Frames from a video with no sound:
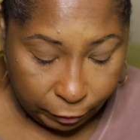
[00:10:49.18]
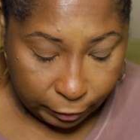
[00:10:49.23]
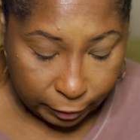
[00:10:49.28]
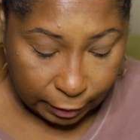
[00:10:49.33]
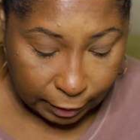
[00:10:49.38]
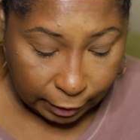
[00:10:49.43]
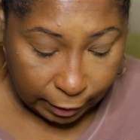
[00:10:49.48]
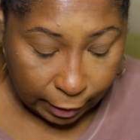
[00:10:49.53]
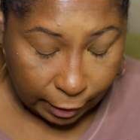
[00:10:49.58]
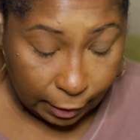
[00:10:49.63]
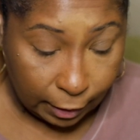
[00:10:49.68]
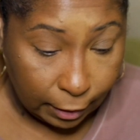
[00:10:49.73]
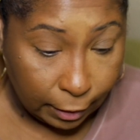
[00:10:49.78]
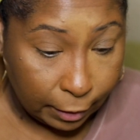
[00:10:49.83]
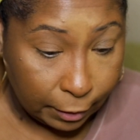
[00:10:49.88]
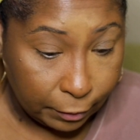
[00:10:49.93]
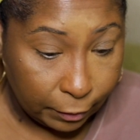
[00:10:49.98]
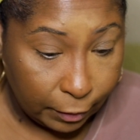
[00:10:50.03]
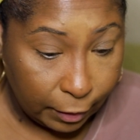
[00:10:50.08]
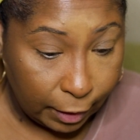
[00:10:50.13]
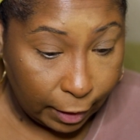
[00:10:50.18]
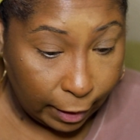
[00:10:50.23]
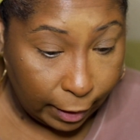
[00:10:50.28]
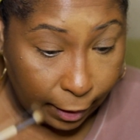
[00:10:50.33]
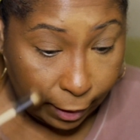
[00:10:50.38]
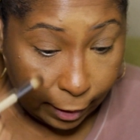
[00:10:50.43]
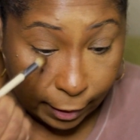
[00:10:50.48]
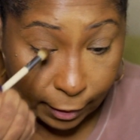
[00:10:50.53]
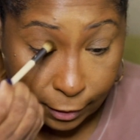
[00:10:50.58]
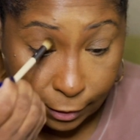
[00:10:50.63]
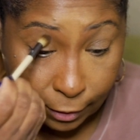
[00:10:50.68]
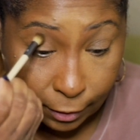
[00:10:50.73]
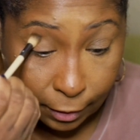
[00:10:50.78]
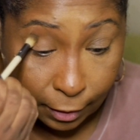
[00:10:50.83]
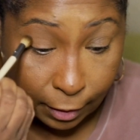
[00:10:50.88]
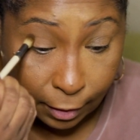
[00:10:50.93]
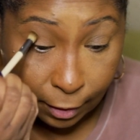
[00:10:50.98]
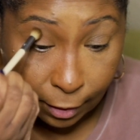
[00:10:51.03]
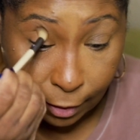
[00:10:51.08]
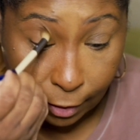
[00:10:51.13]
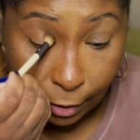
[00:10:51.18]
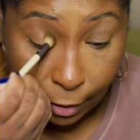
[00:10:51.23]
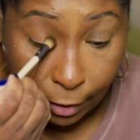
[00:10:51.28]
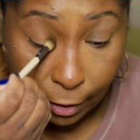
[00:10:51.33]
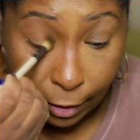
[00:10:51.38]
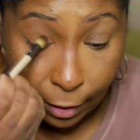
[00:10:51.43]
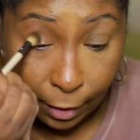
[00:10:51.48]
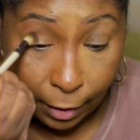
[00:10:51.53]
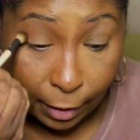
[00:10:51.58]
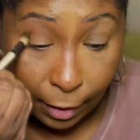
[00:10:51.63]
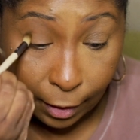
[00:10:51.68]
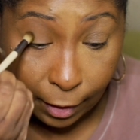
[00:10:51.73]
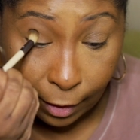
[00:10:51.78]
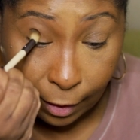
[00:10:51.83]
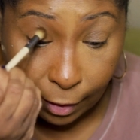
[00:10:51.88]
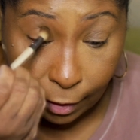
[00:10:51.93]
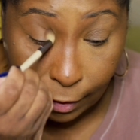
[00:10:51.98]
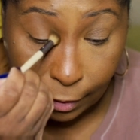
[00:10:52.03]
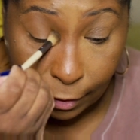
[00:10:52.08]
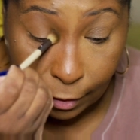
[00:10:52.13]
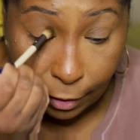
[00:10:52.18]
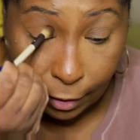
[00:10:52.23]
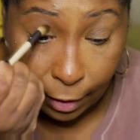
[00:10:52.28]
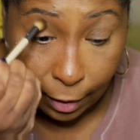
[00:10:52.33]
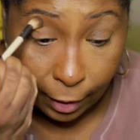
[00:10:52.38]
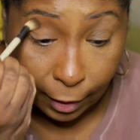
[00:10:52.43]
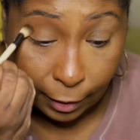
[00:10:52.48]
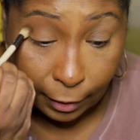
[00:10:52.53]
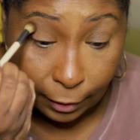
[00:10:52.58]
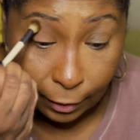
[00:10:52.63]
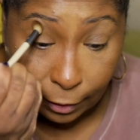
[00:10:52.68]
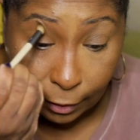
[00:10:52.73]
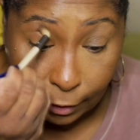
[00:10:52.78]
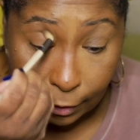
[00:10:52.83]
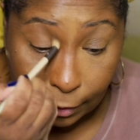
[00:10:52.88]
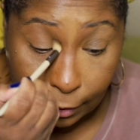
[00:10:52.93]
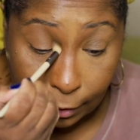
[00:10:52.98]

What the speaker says: for setting under the eyes and the eyelid.